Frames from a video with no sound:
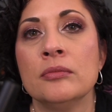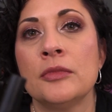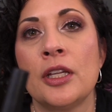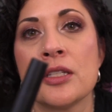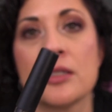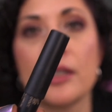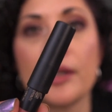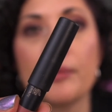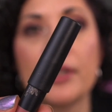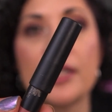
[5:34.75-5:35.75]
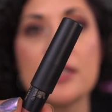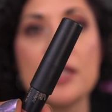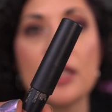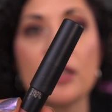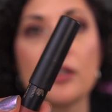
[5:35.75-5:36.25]
They just, I need to
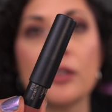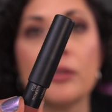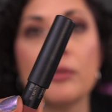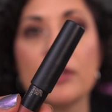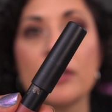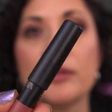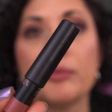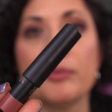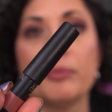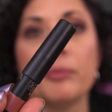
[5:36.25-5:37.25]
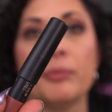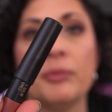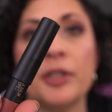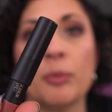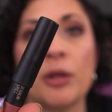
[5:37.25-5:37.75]
declutter the
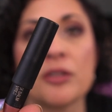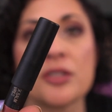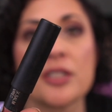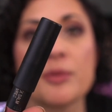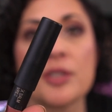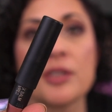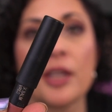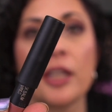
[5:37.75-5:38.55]
nail polishes I was using.